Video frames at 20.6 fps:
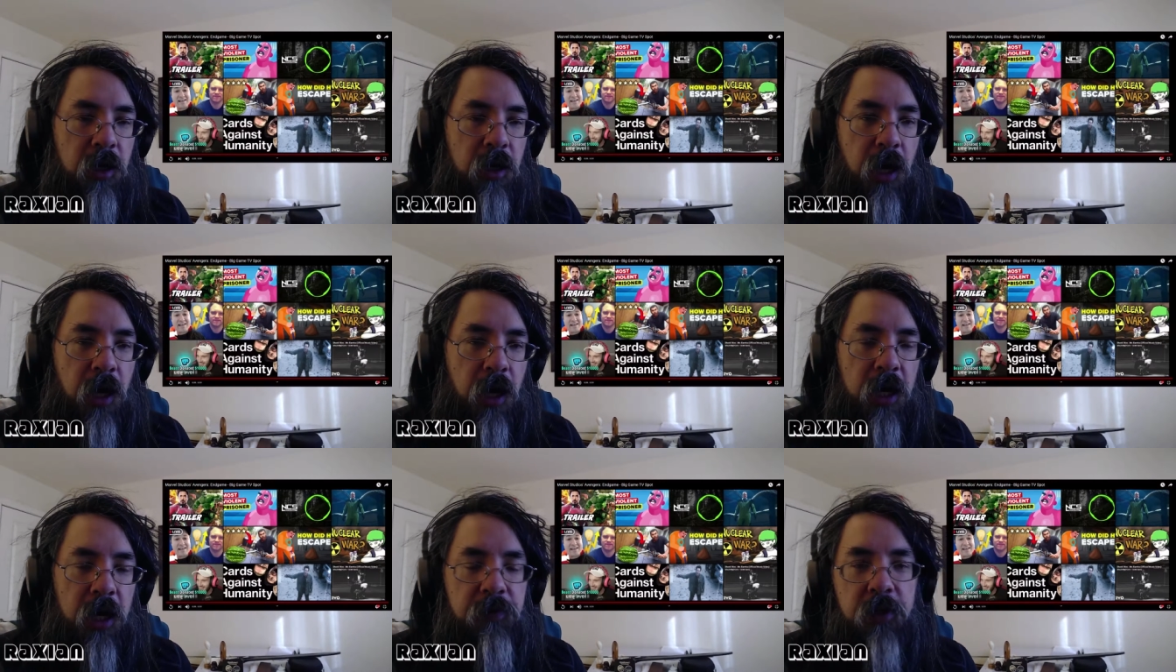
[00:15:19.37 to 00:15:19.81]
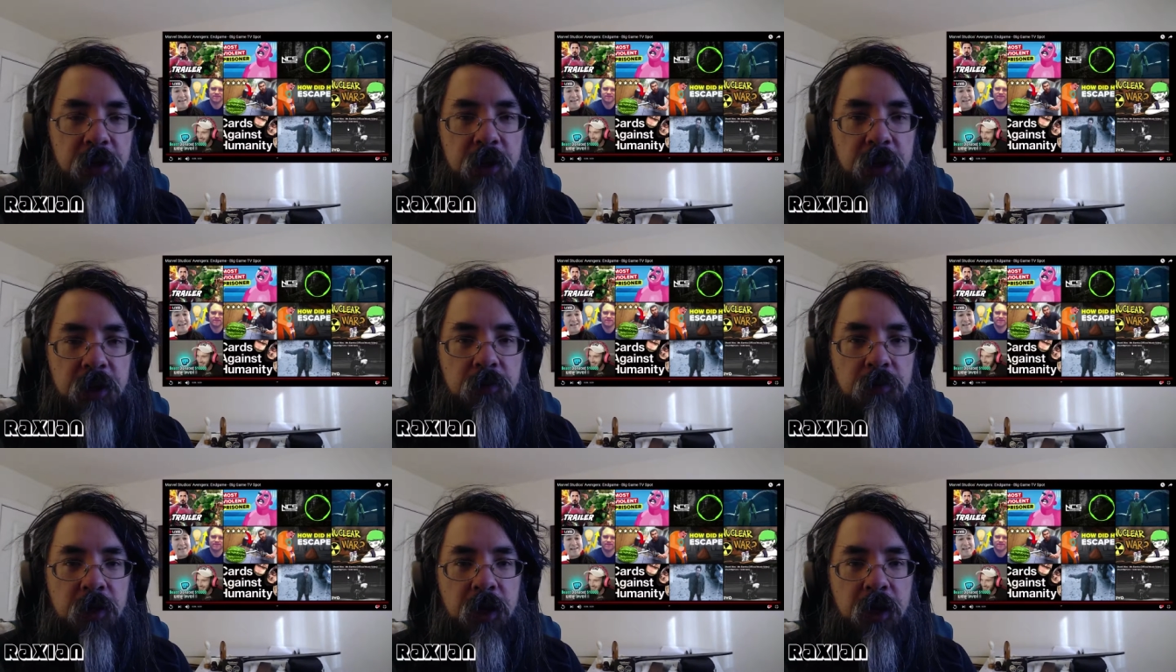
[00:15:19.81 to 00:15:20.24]
And if you
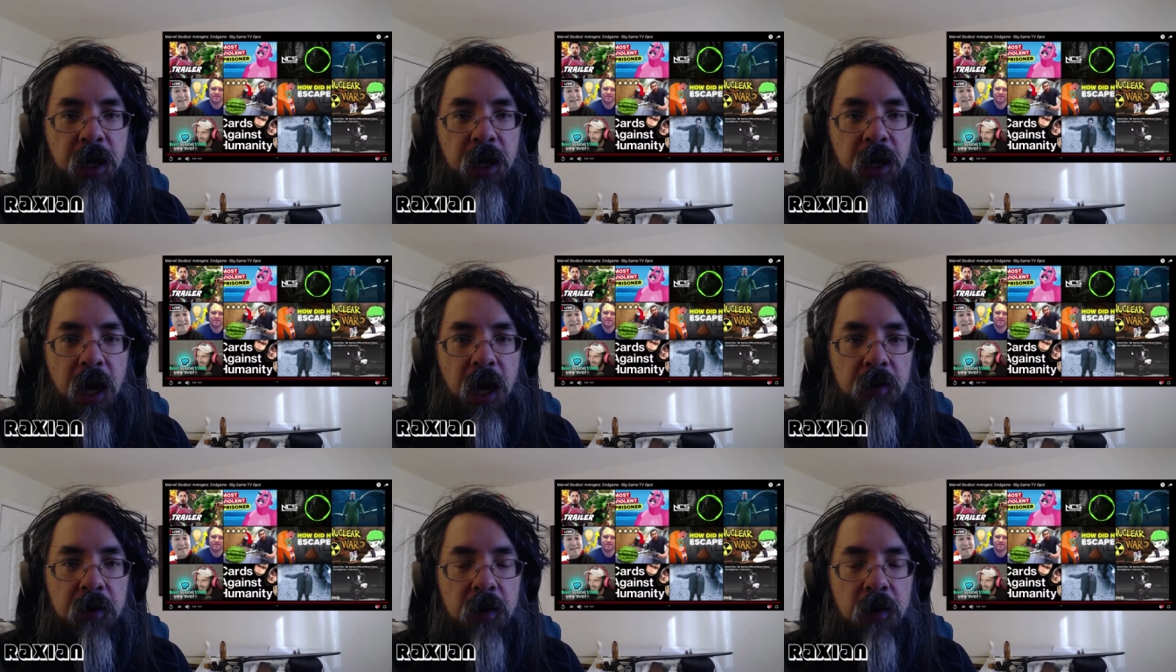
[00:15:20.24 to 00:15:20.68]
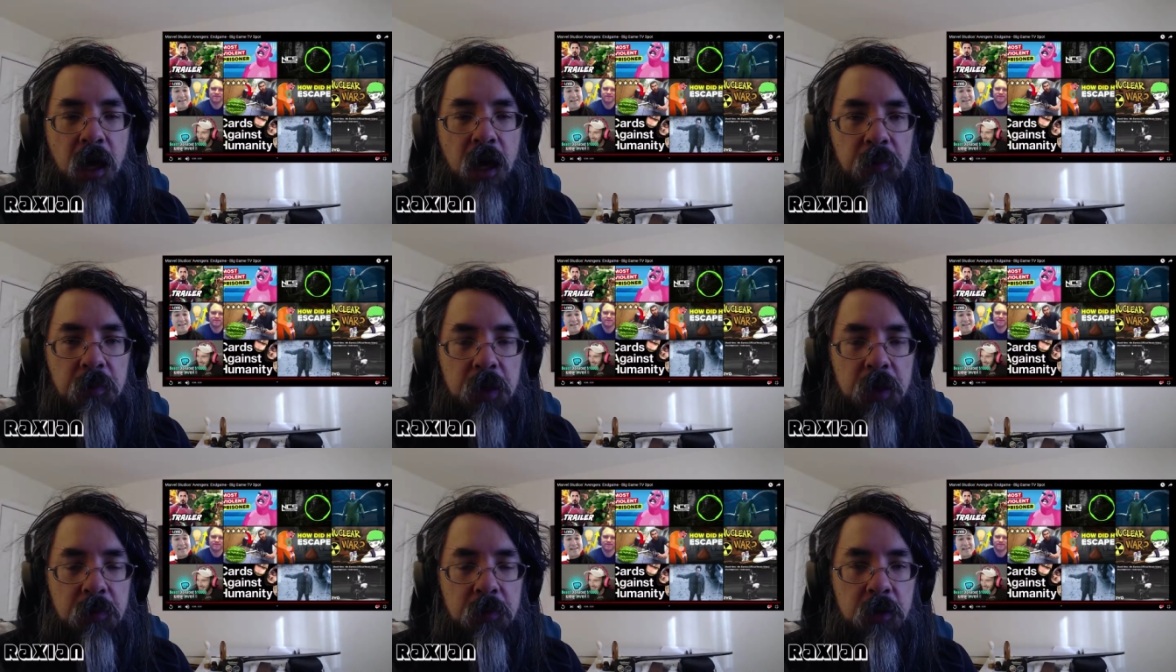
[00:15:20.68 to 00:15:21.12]
didn't really have a lot
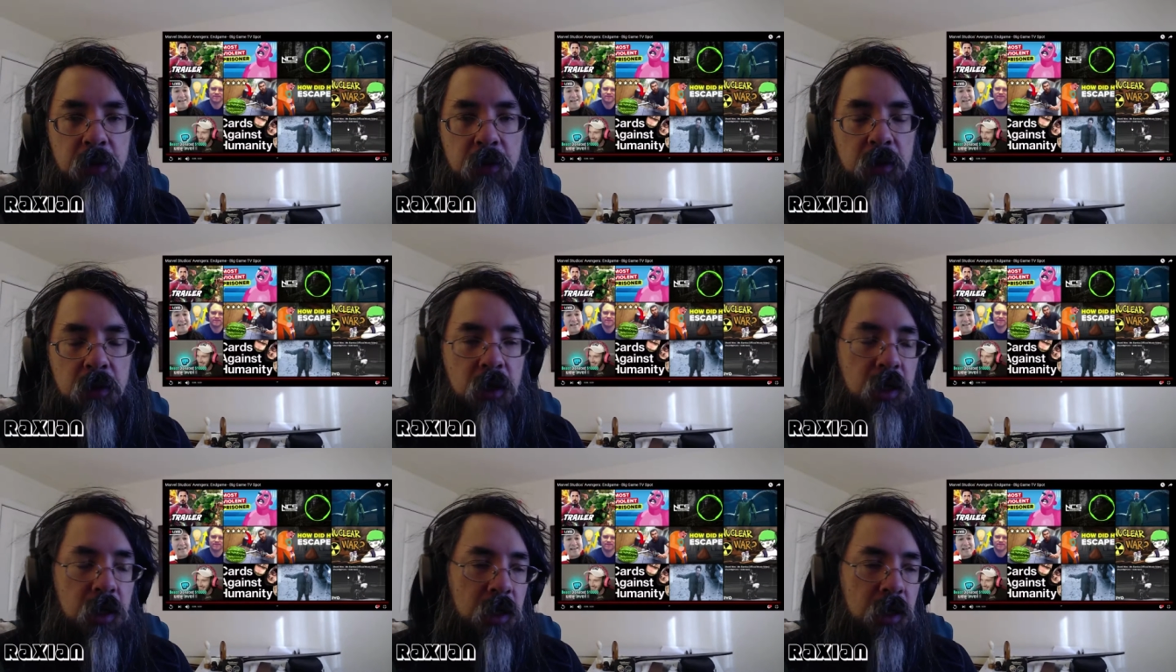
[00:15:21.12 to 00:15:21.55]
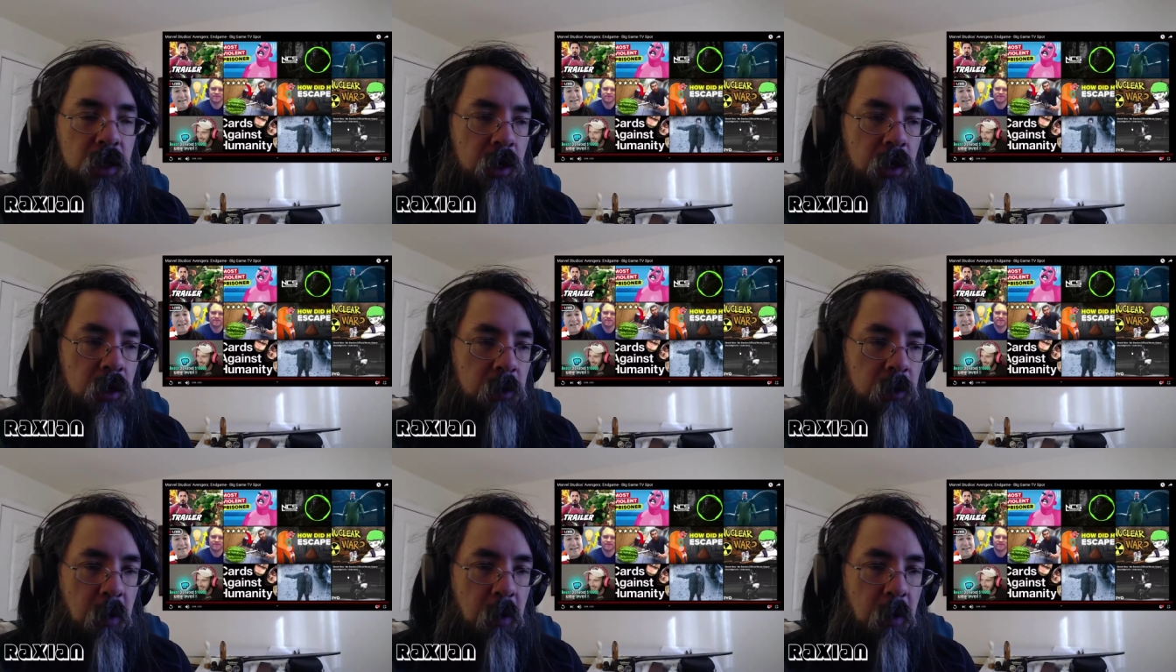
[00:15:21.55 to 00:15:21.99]
of people,
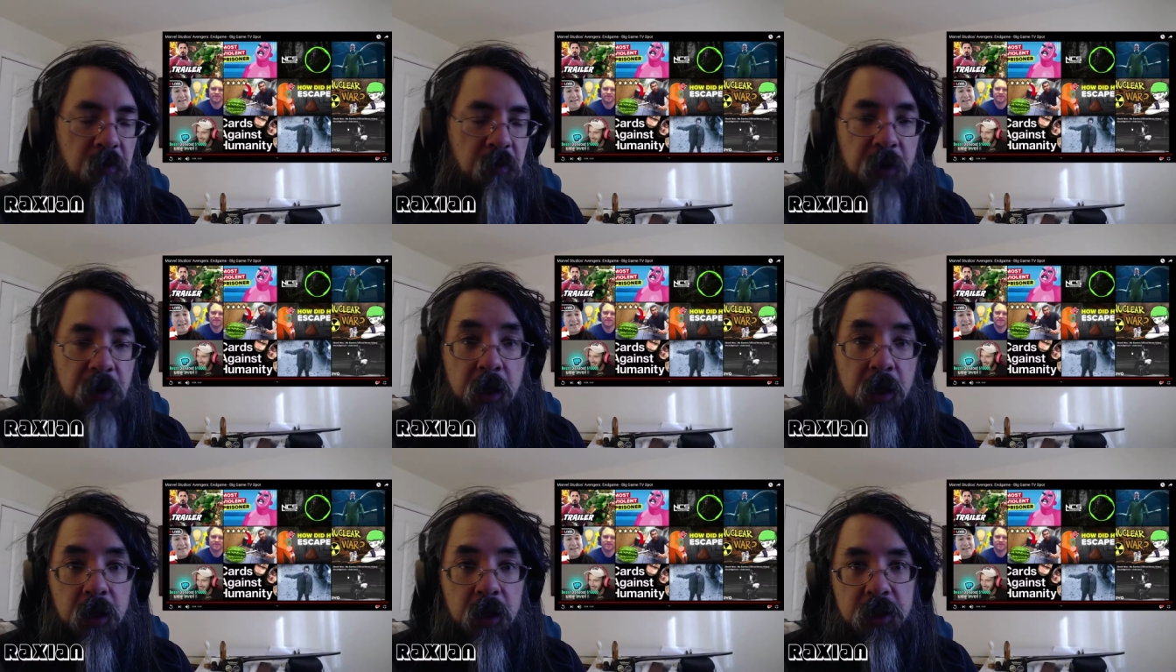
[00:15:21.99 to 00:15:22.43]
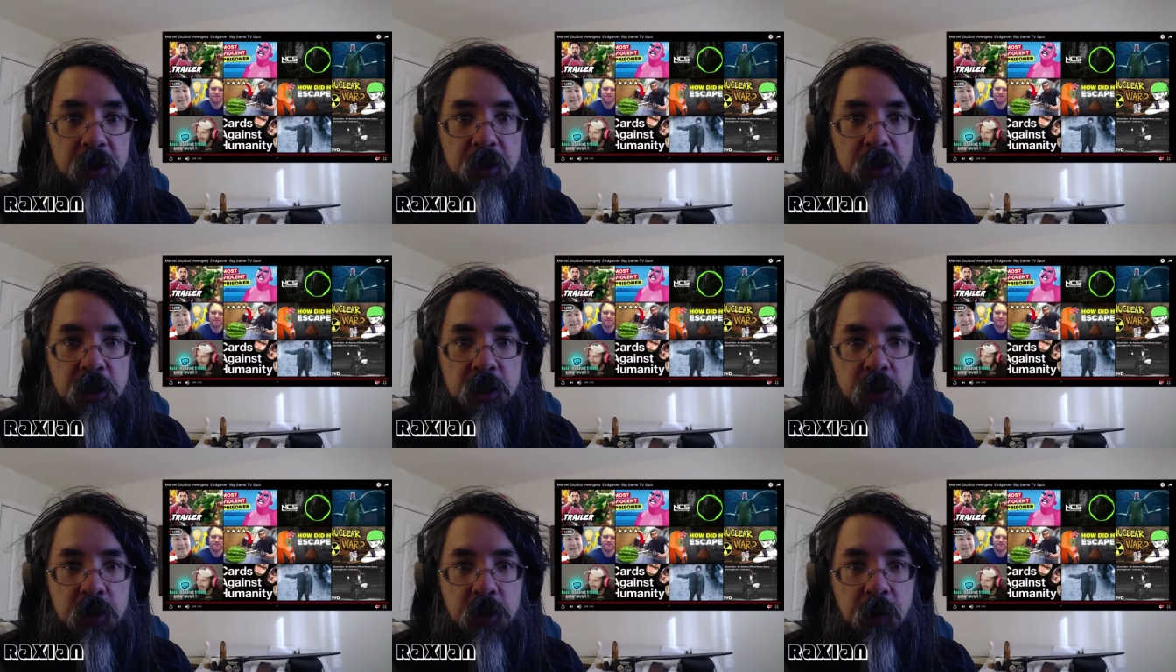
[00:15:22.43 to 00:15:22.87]
hopefully you at least
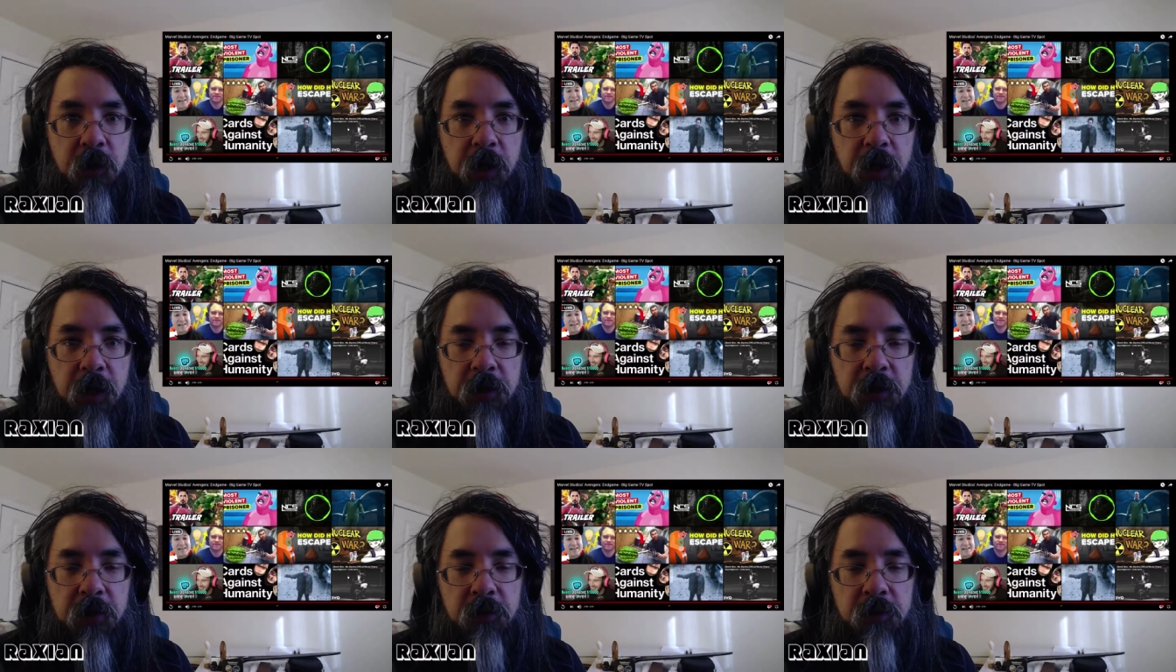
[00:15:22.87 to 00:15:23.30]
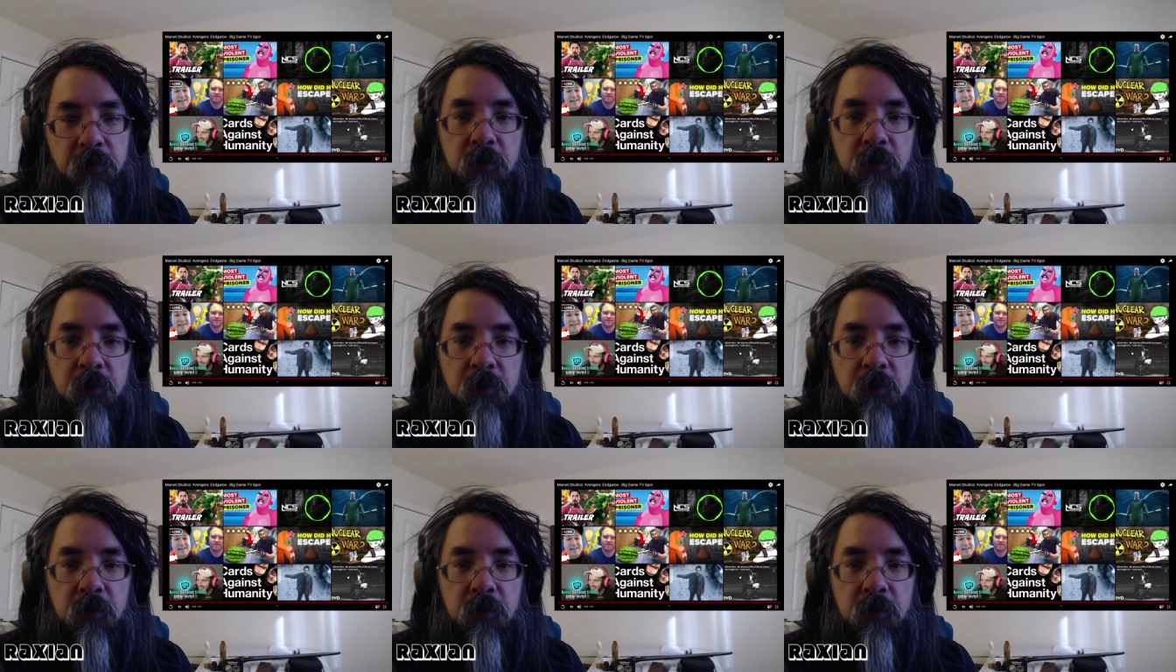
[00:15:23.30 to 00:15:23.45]
enjoyed